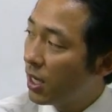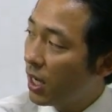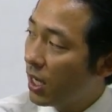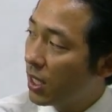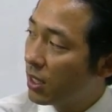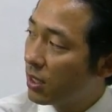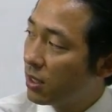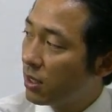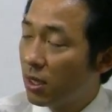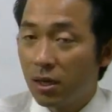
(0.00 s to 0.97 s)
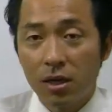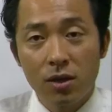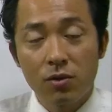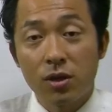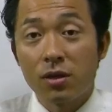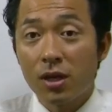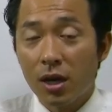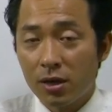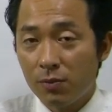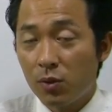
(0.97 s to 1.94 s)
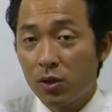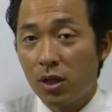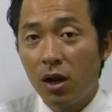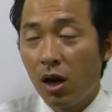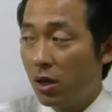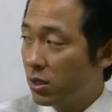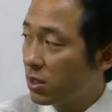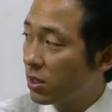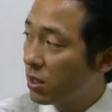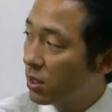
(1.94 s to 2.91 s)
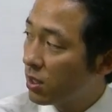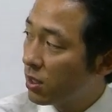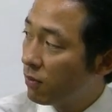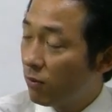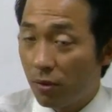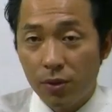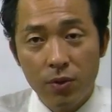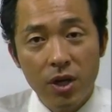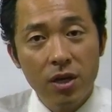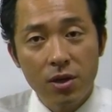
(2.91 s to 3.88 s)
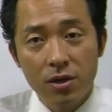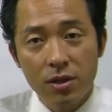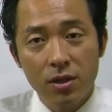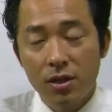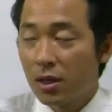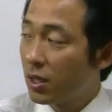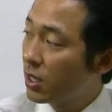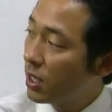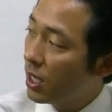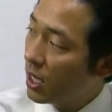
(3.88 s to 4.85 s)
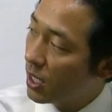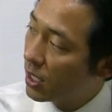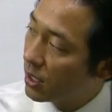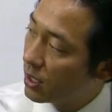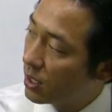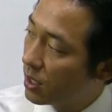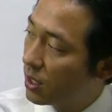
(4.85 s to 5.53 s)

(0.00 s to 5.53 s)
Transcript: and you can carry forward the loss for 3 years, and